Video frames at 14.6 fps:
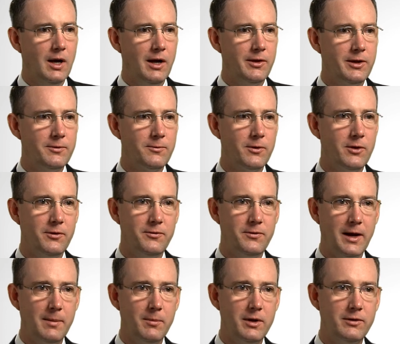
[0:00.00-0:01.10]
I think for the
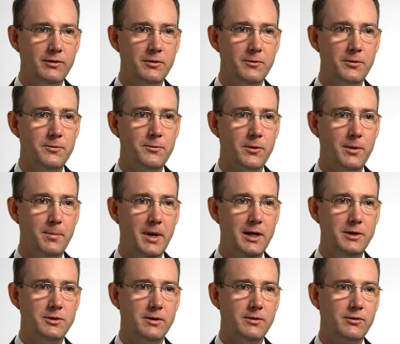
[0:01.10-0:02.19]
families and for the
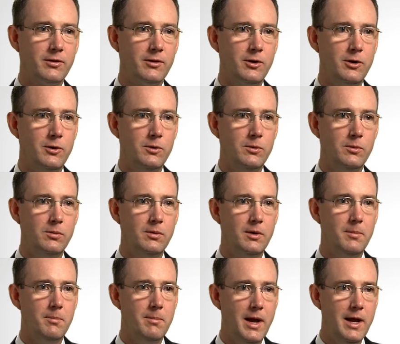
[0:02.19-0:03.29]
patients who
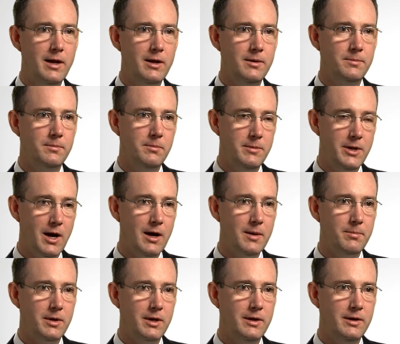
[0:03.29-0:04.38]
may
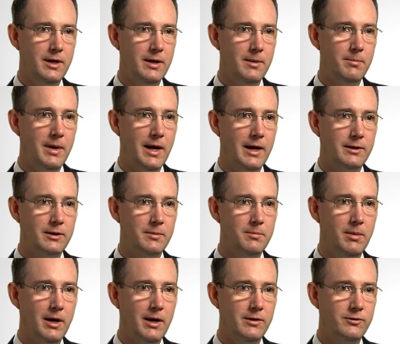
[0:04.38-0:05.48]
not be
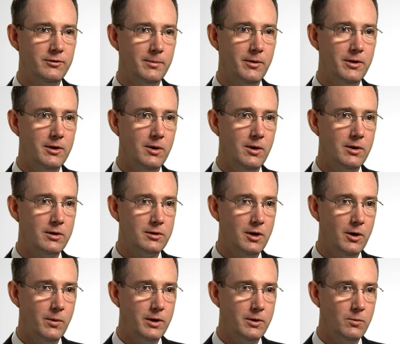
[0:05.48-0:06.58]
impacted by some of the
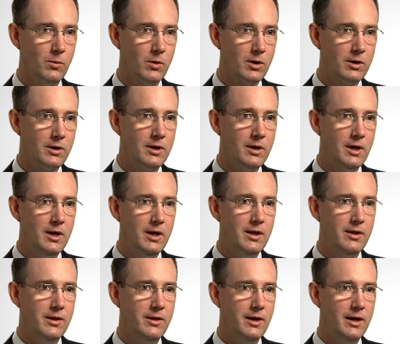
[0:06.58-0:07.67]
ongoing work
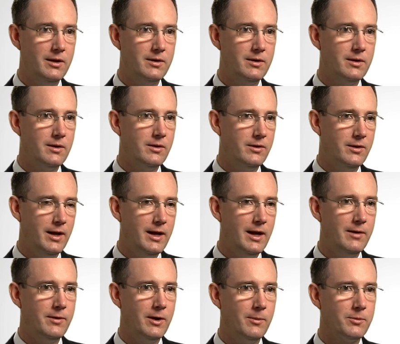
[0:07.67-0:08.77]
that they
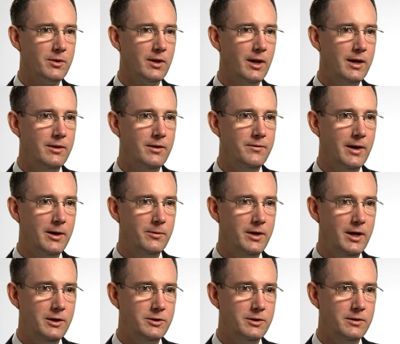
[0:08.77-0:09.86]
have helped lay the
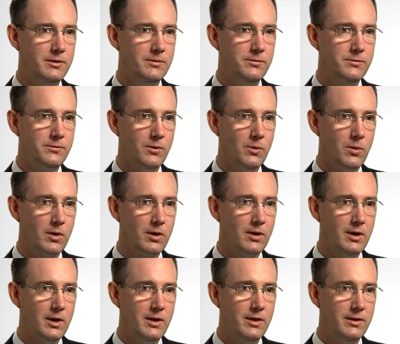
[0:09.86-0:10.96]
foundation
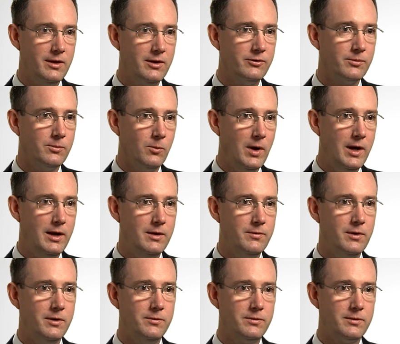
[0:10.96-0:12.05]
for this
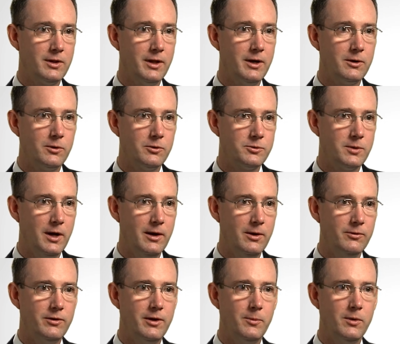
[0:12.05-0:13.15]
wave of clinical
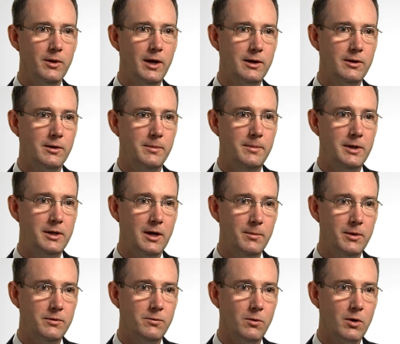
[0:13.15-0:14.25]
trials that will likely be
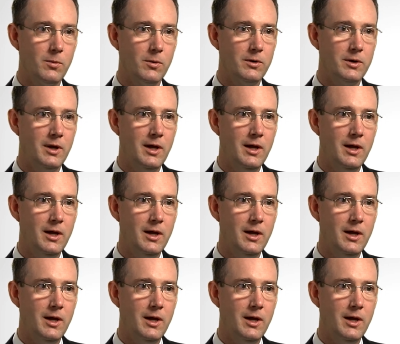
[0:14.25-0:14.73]
coming forward.